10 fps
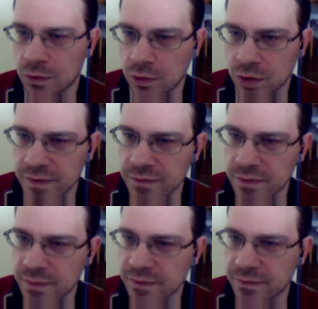Then
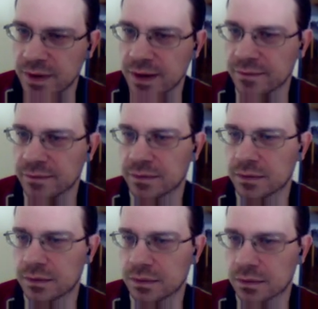queen b5.
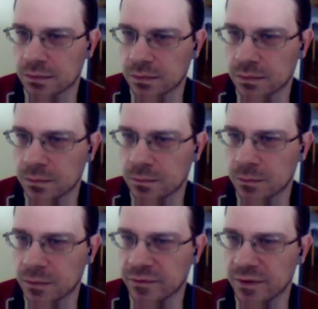
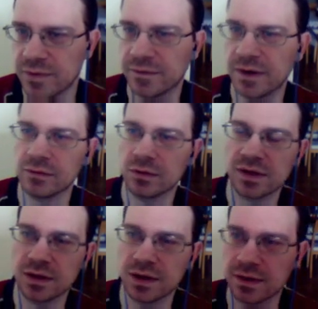Queen b5 looks
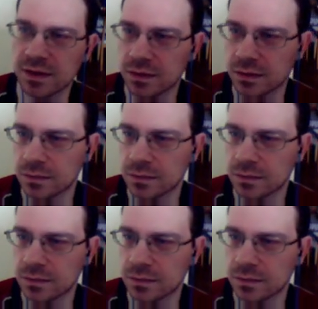interesting.